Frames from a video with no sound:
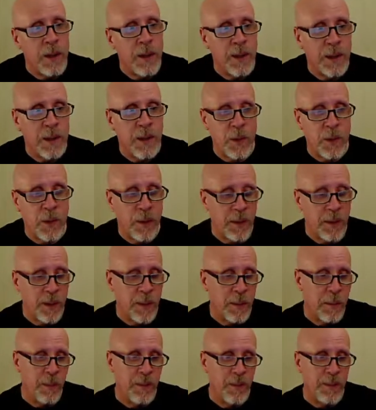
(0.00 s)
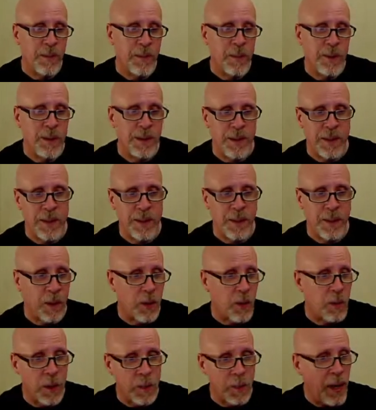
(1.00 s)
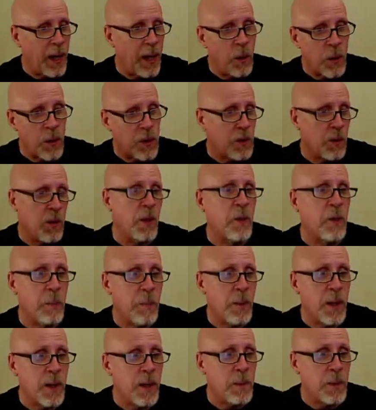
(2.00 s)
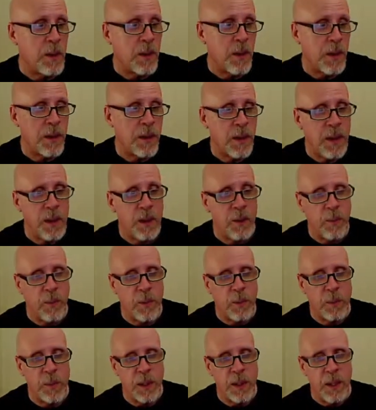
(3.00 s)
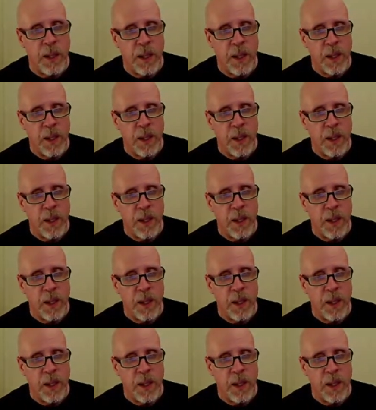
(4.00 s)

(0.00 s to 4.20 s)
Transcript: there could be powers on all the primes, and then it would be